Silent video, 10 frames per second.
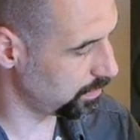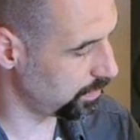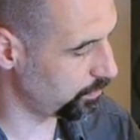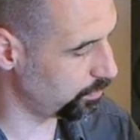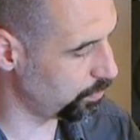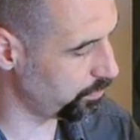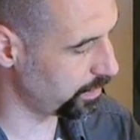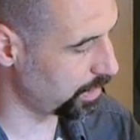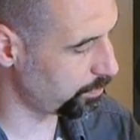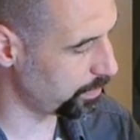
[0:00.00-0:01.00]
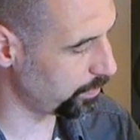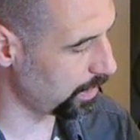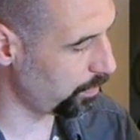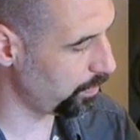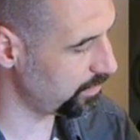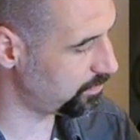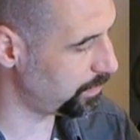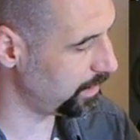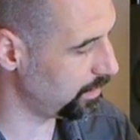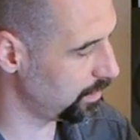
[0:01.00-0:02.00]
if you move it up, it will always
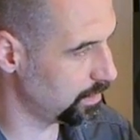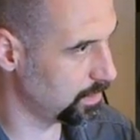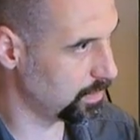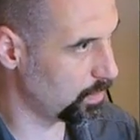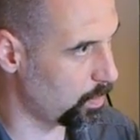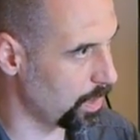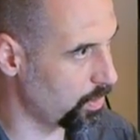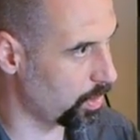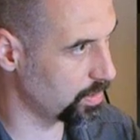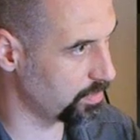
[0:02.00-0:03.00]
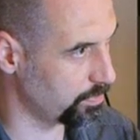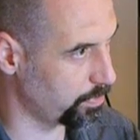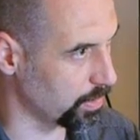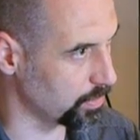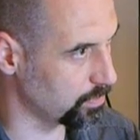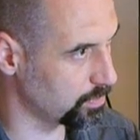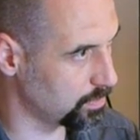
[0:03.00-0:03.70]
be 1 octave apart.